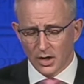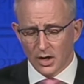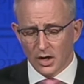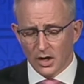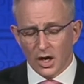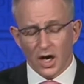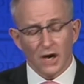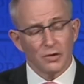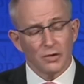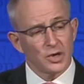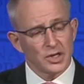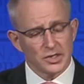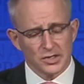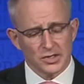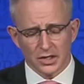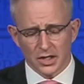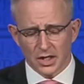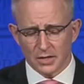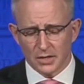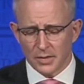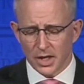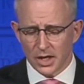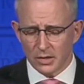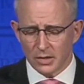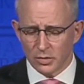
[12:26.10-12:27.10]
I recently
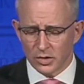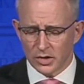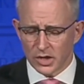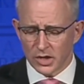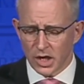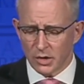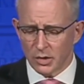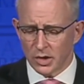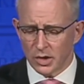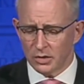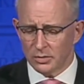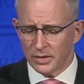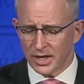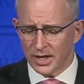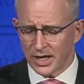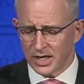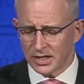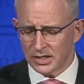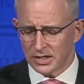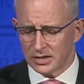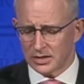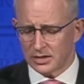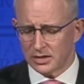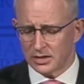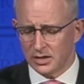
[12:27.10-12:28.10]
met with Noelle
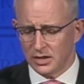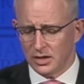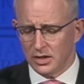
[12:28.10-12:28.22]
Martin,